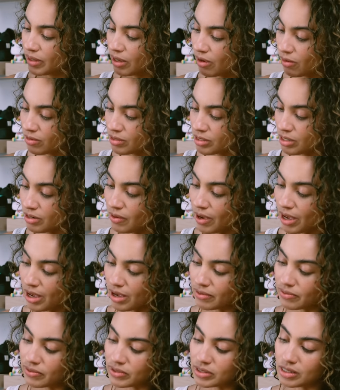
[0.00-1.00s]
we also
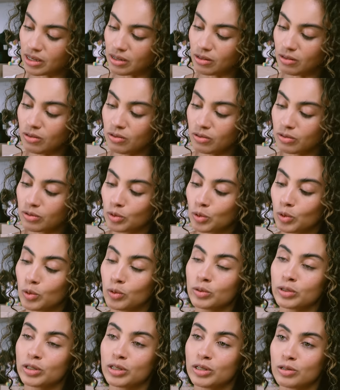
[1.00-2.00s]
have subtle
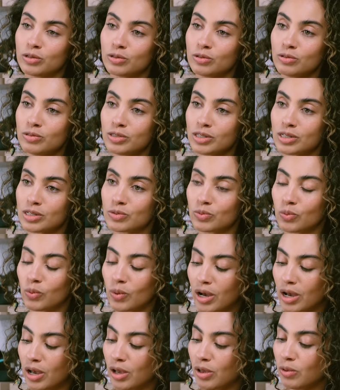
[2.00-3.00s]
gold hues as
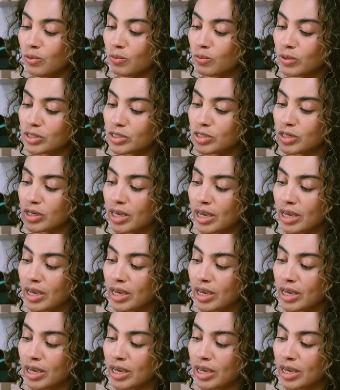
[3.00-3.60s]
well, which